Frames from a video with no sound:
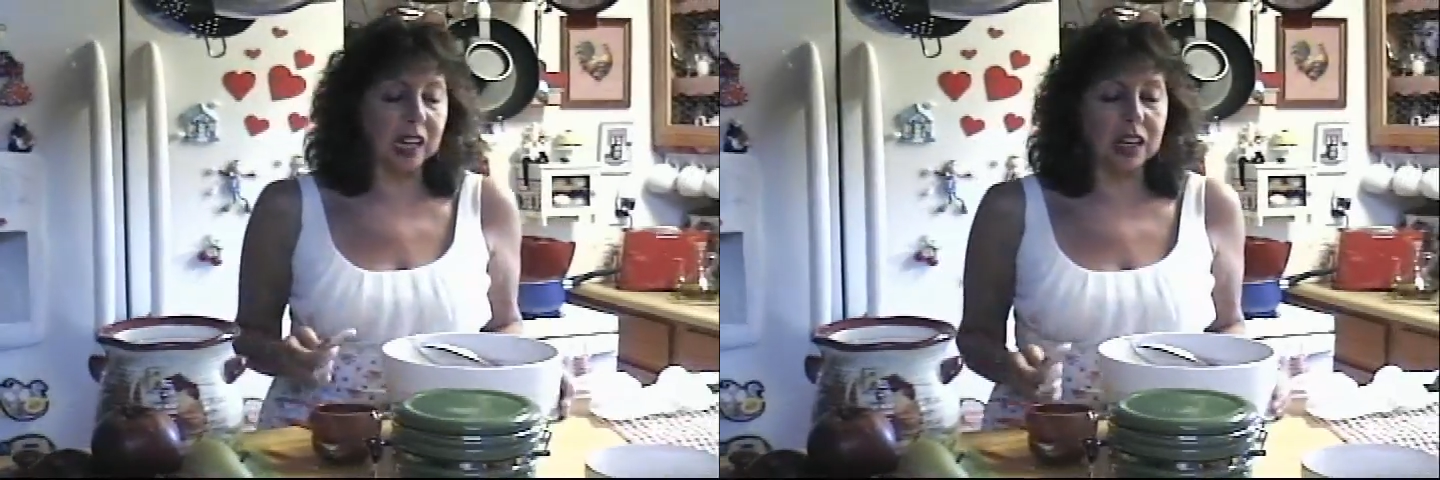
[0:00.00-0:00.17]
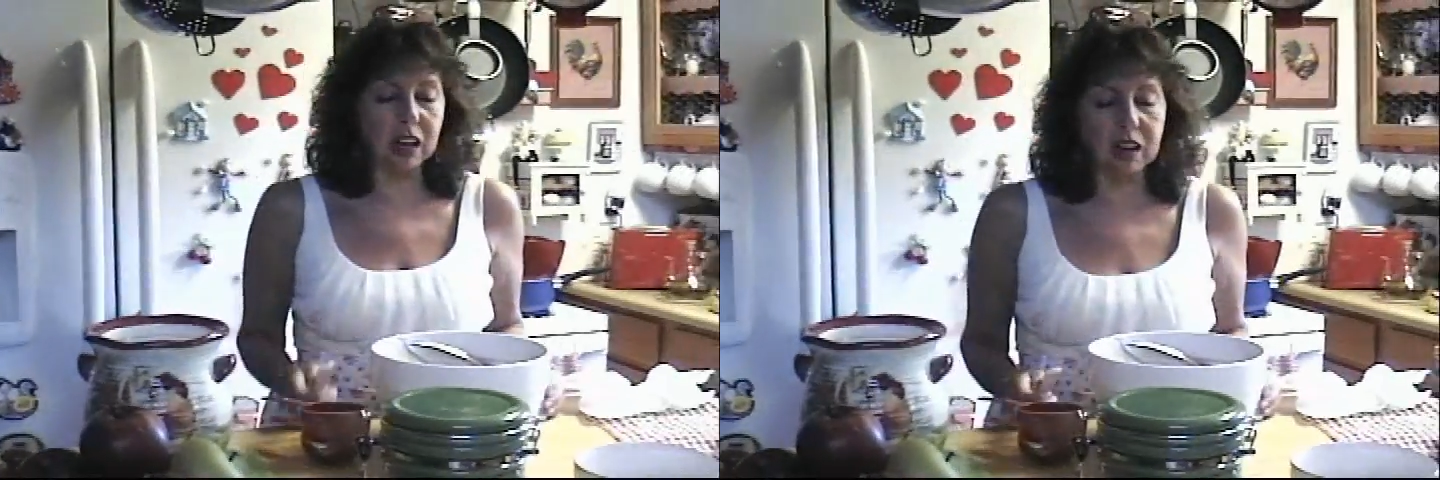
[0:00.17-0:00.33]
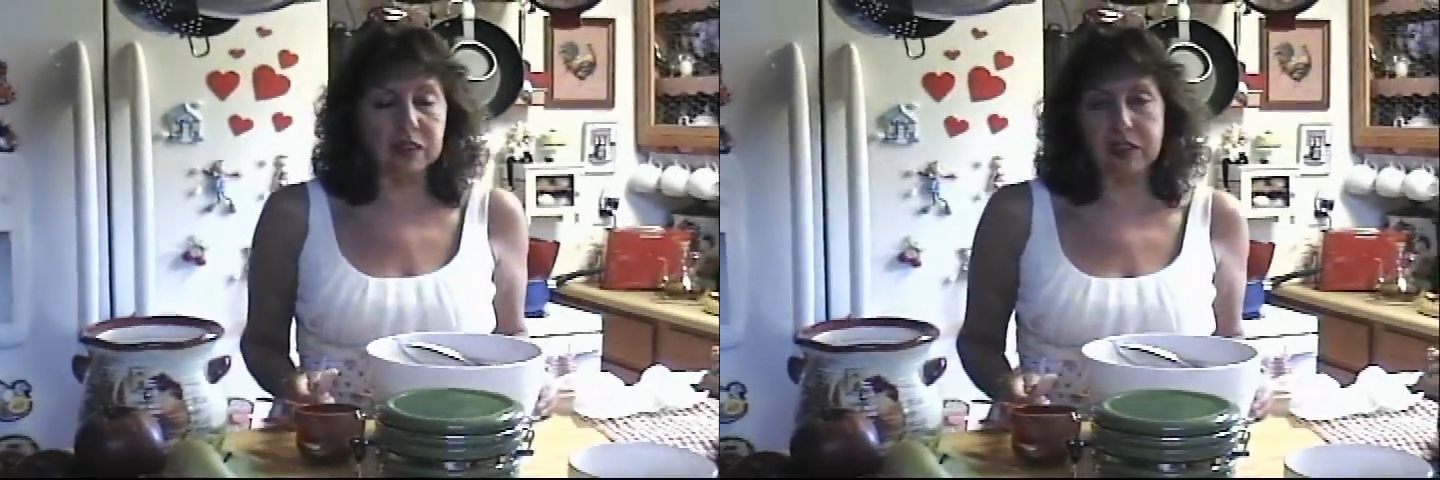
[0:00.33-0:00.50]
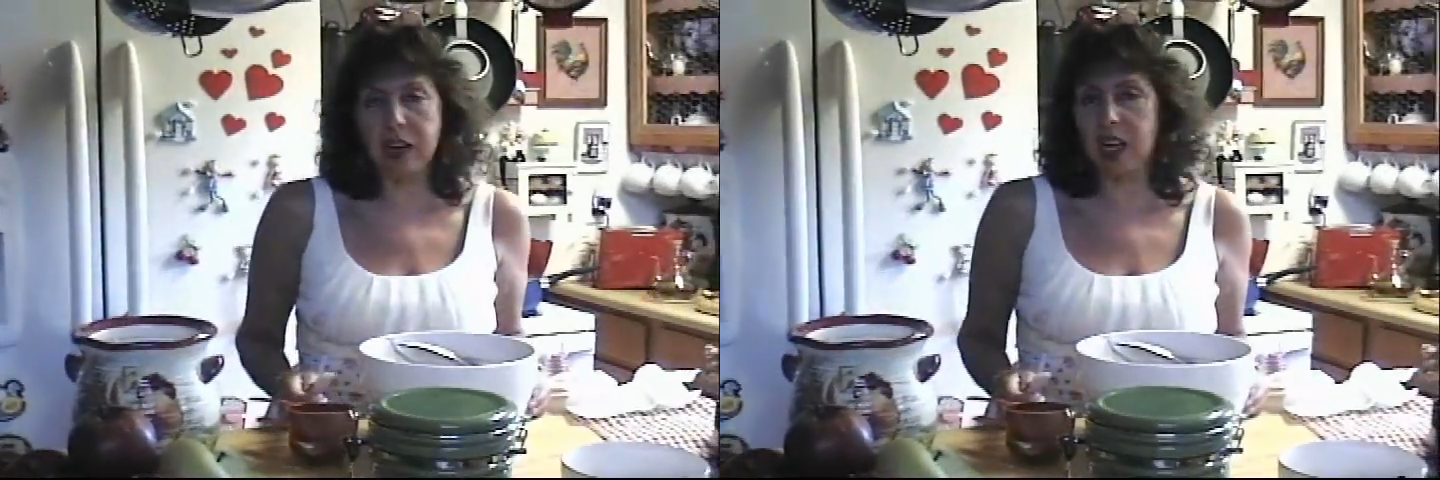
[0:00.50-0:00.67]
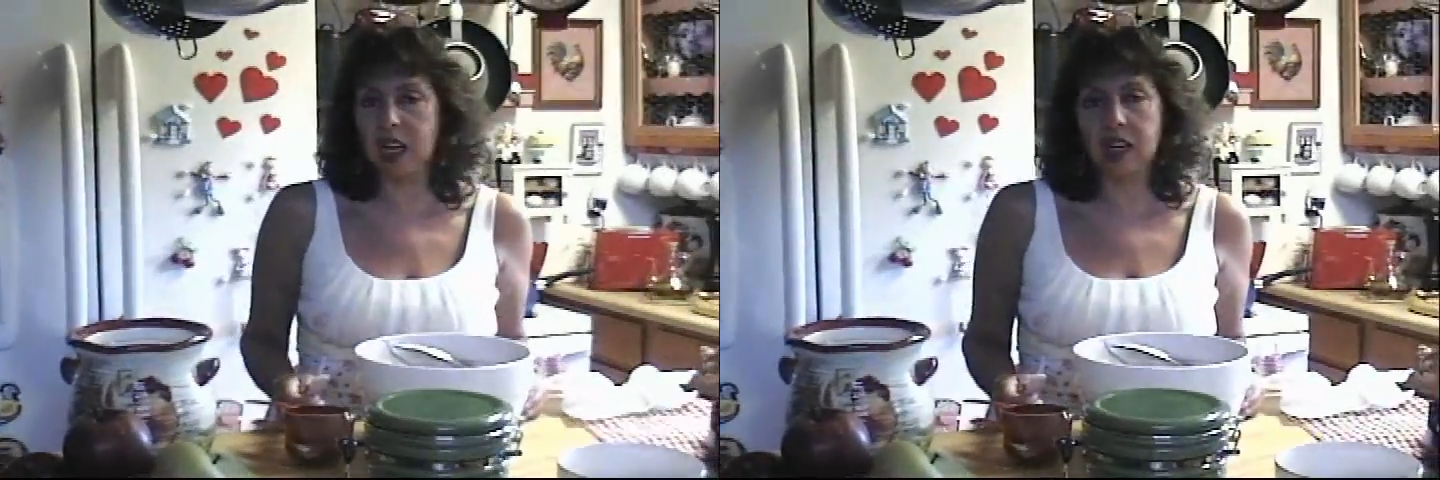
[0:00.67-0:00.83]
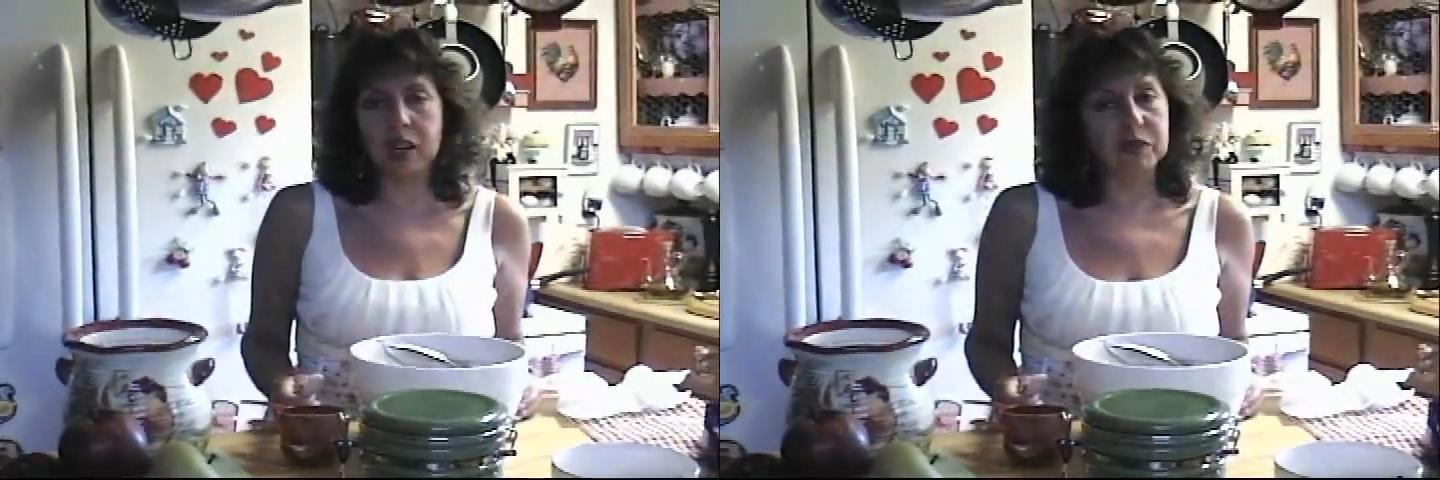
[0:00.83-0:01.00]
love
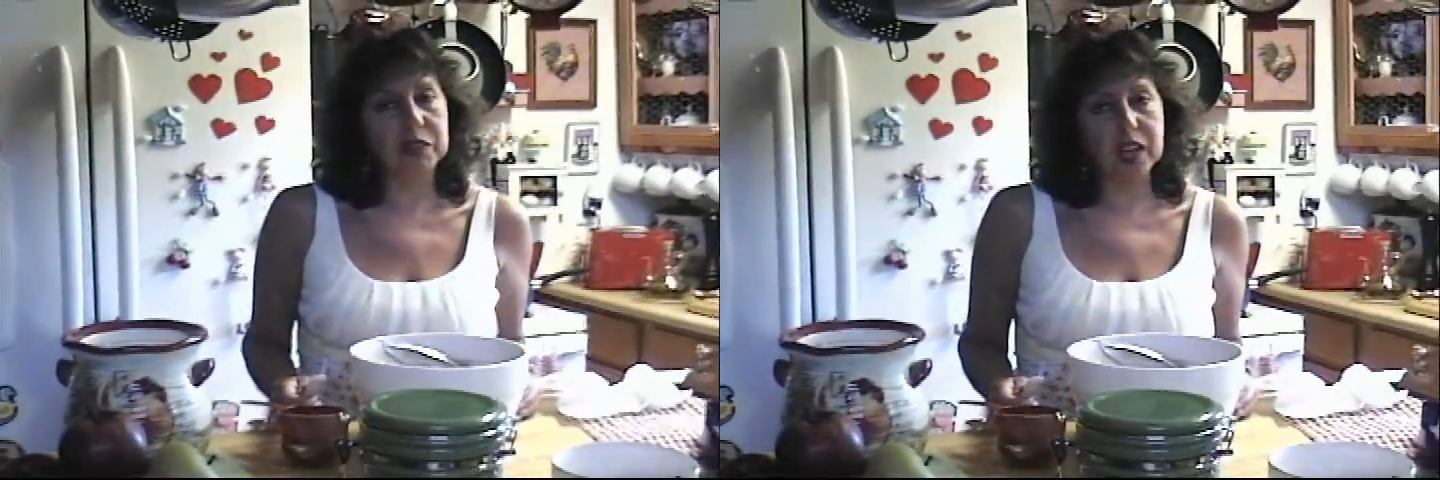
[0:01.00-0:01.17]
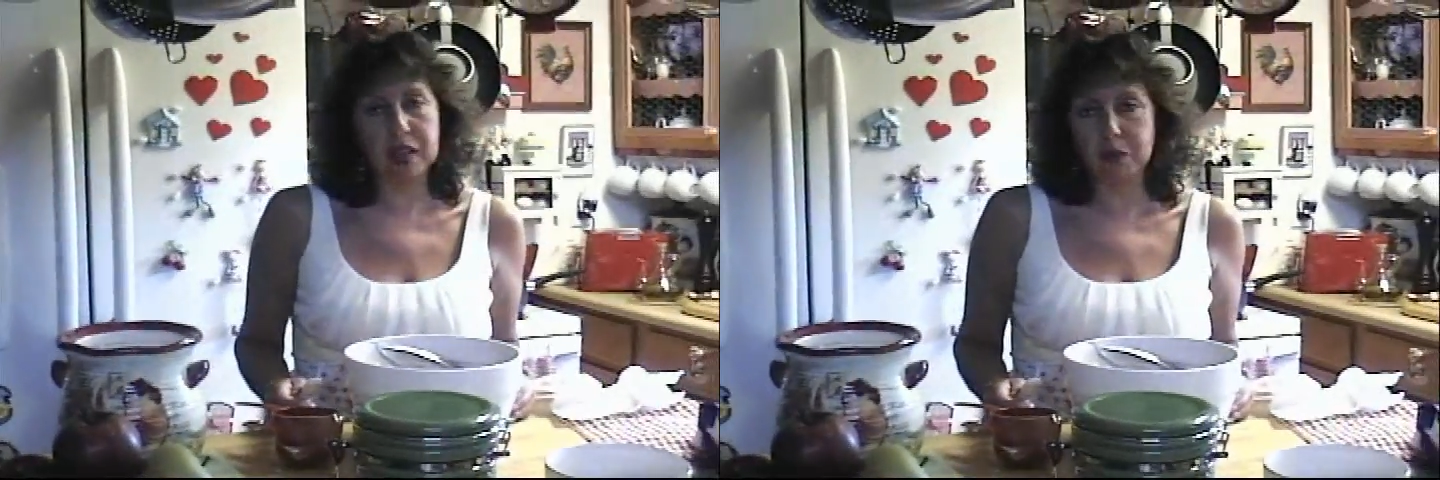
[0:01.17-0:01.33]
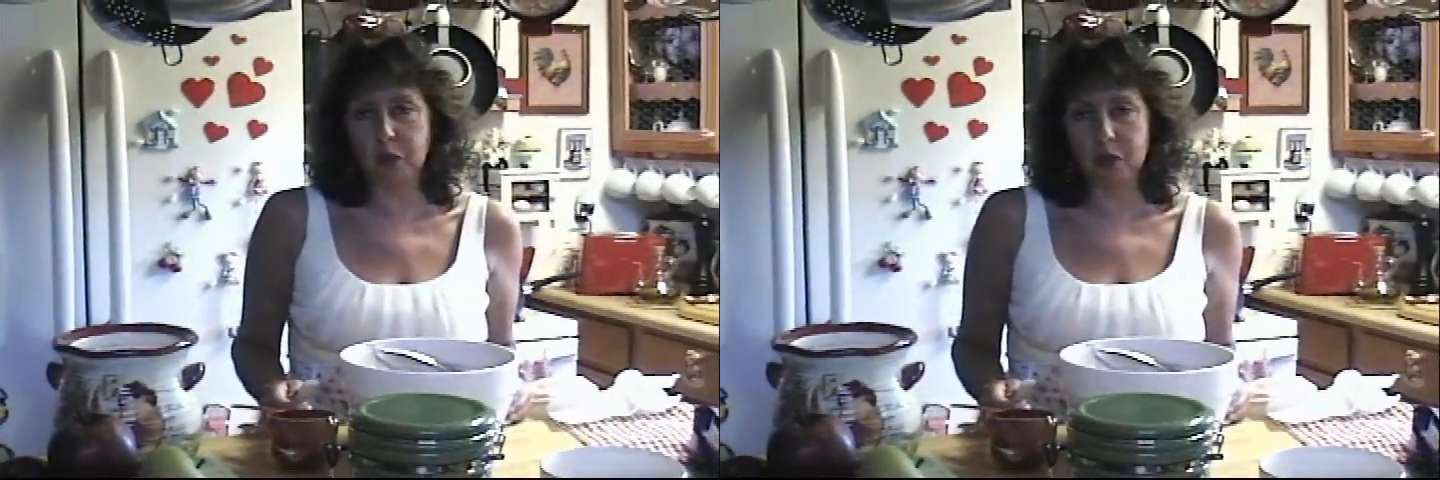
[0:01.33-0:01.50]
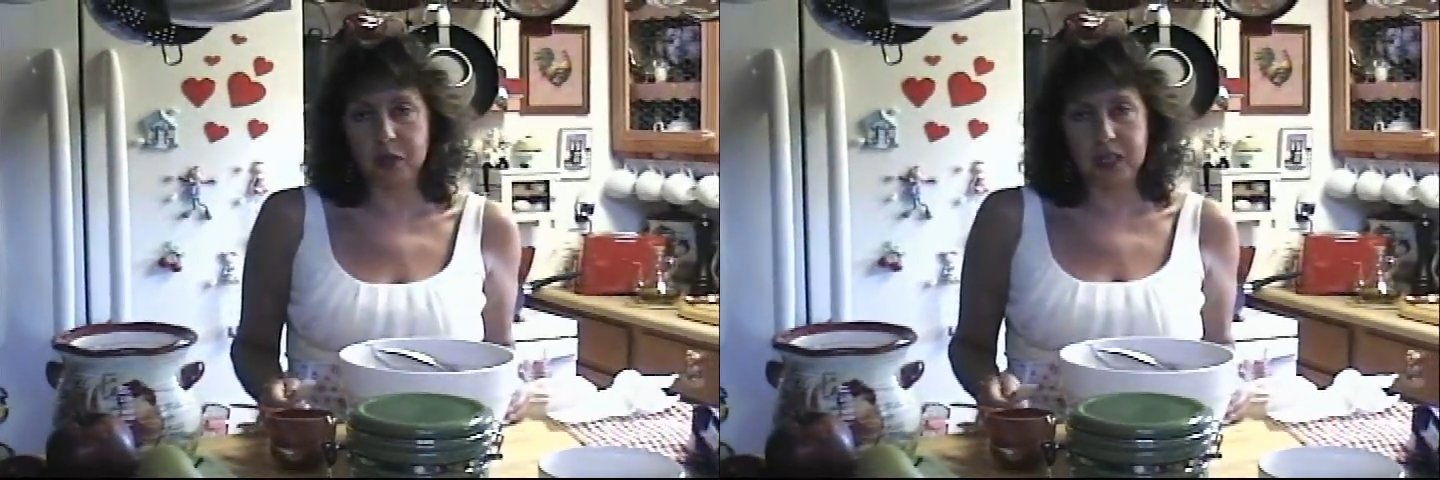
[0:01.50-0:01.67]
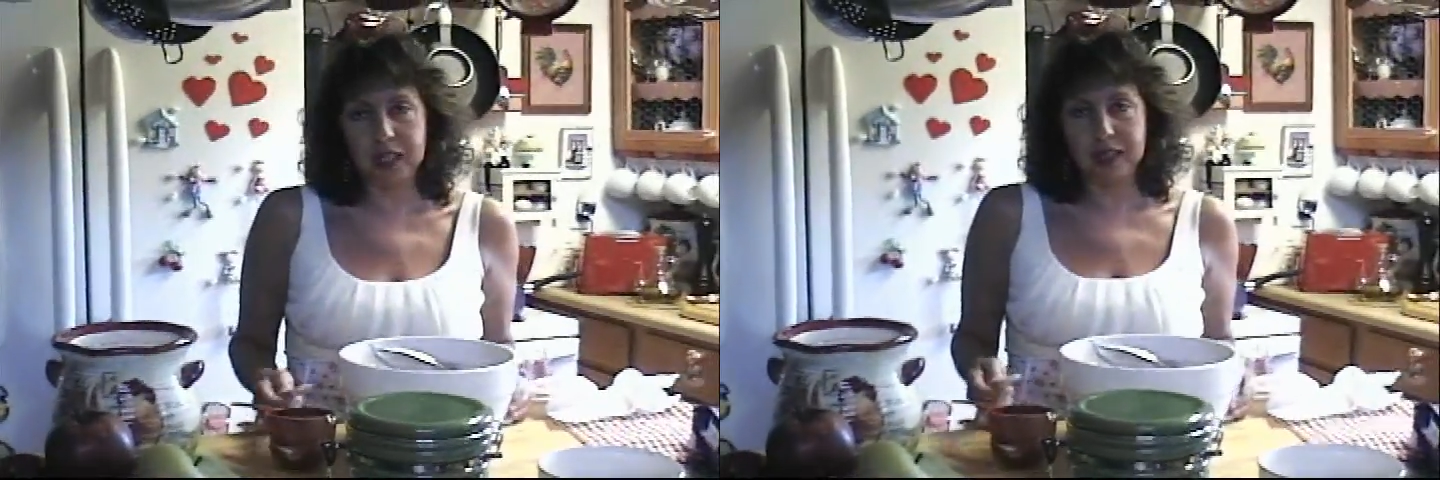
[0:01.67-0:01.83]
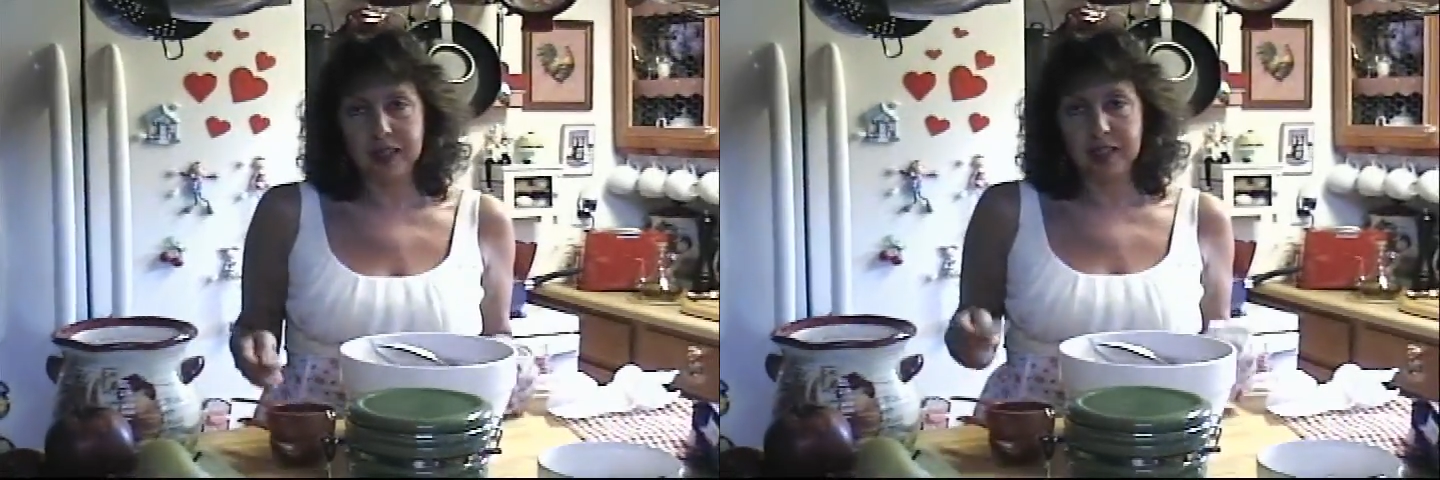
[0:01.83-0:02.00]
that movie.